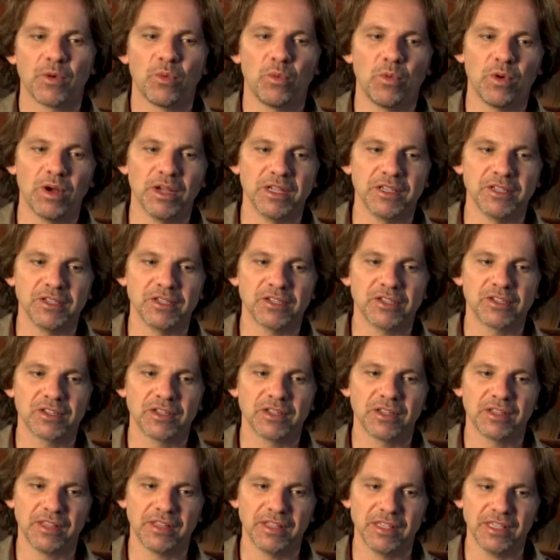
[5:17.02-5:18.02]
was
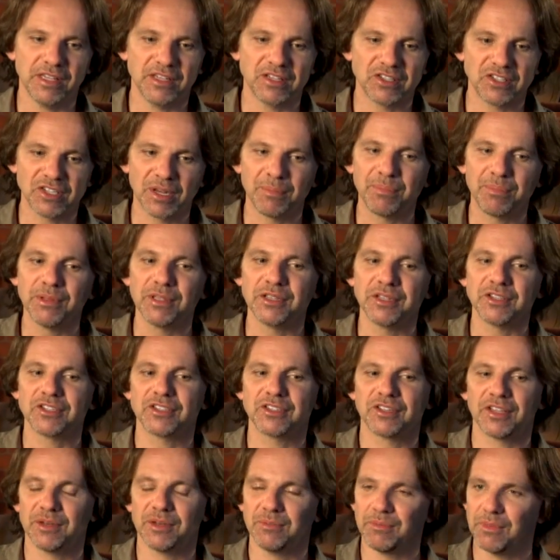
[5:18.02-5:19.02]
the
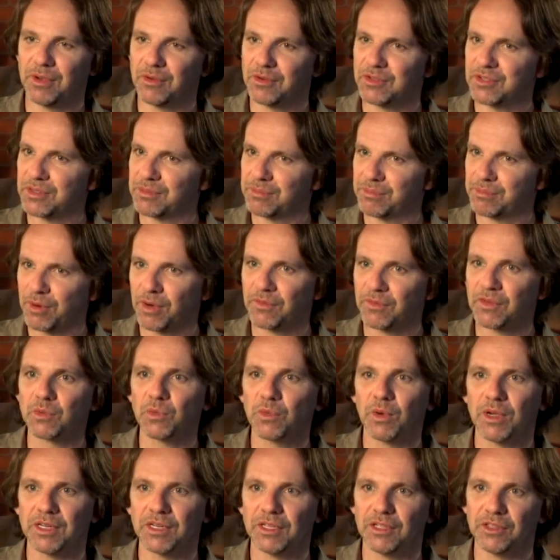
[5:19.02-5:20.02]
simplest and most perfect
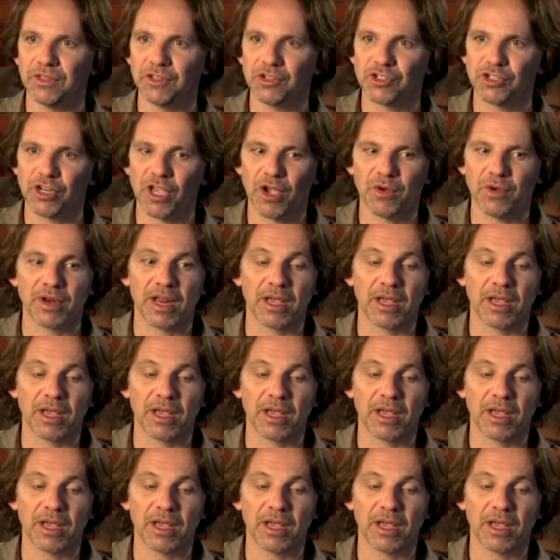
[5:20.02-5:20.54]
way to end the show.